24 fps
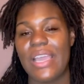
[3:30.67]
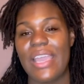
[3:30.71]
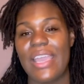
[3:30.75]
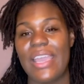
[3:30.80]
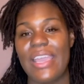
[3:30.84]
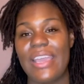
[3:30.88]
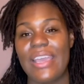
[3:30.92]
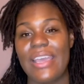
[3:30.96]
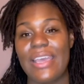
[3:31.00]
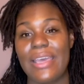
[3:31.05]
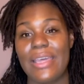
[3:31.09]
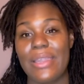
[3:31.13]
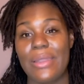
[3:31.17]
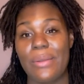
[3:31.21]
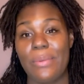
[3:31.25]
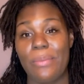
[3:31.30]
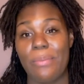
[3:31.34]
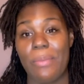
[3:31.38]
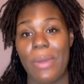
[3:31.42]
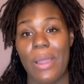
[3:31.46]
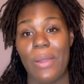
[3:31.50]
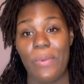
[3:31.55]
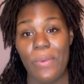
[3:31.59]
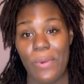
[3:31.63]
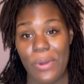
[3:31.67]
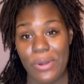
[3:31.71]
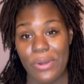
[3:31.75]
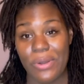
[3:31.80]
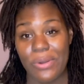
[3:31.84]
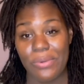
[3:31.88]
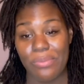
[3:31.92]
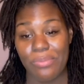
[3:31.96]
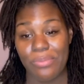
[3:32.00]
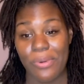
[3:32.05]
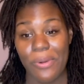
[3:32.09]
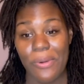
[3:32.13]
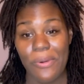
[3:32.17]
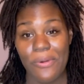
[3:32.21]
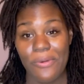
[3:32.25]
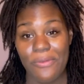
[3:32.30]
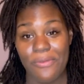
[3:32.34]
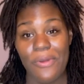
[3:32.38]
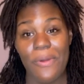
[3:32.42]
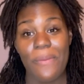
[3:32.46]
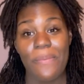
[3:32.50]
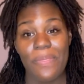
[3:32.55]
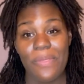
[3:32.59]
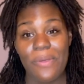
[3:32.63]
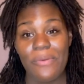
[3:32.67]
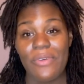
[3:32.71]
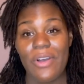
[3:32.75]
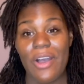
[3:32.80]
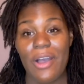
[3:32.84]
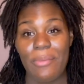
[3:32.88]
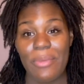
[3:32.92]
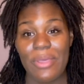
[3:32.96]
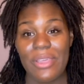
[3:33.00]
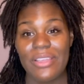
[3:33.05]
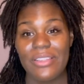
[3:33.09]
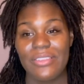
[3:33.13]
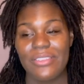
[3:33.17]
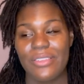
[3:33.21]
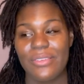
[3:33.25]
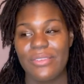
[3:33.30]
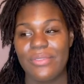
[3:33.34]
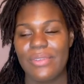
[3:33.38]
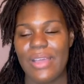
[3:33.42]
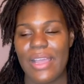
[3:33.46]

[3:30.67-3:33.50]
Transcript: and my water broke from the vomit,